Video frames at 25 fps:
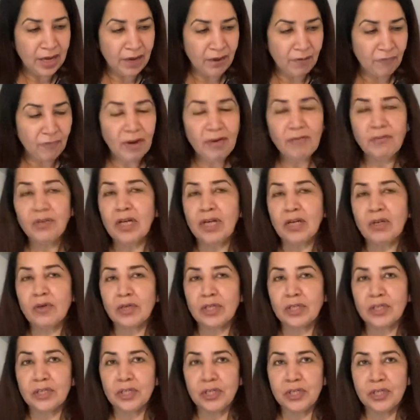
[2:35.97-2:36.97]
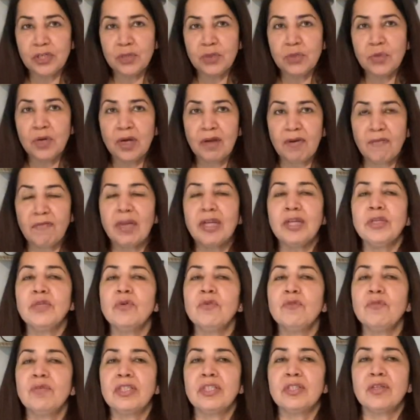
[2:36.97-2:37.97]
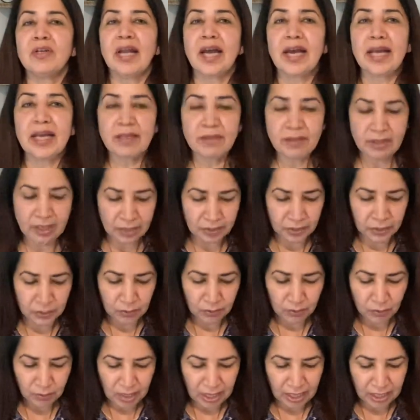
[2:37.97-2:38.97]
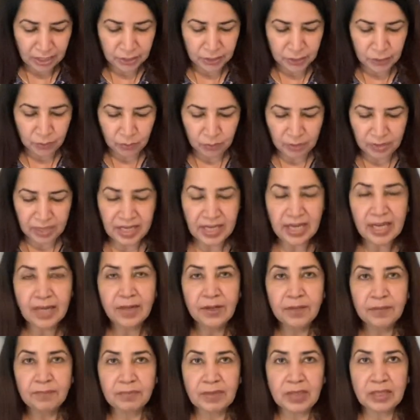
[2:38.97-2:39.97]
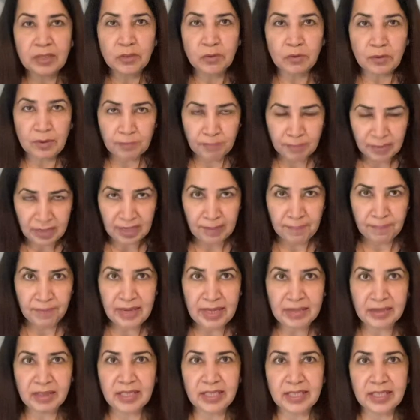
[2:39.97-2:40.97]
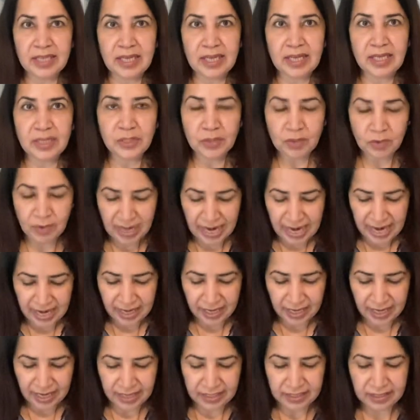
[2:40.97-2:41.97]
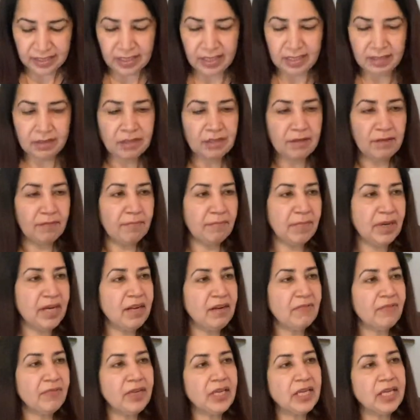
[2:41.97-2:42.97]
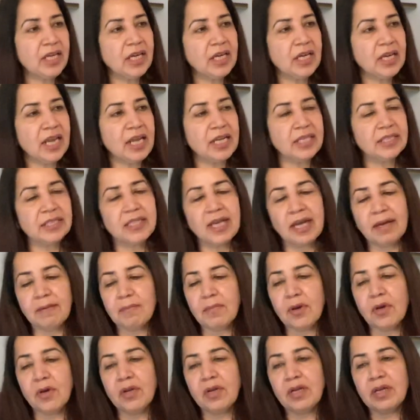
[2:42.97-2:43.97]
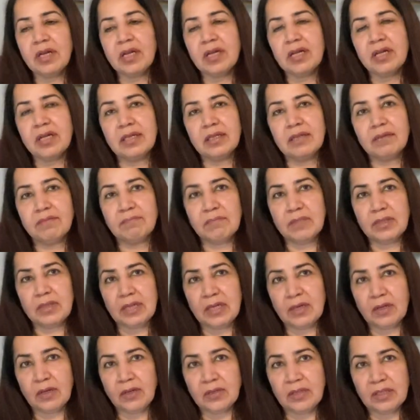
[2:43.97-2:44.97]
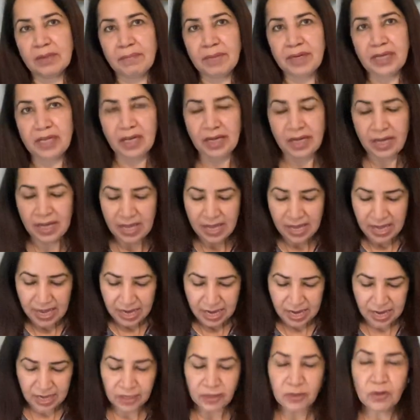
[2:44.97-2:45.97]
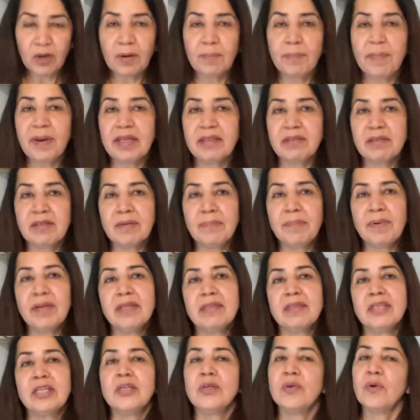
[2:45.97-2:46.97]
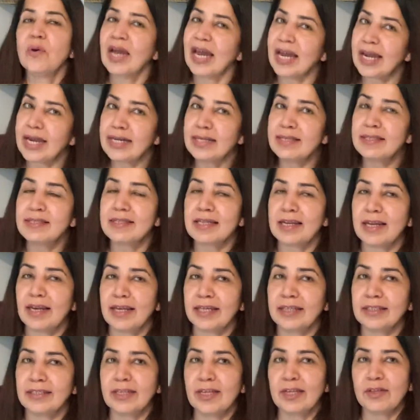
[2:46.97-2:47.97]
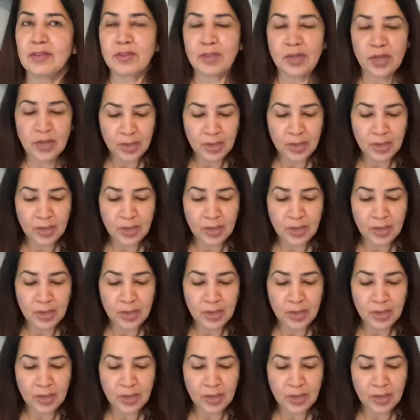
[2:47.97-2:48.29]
what we are going to do, when you visualize, you are using, you are placing your hand like this, middle finger and thumb on the middle, and you are placing your hands like this.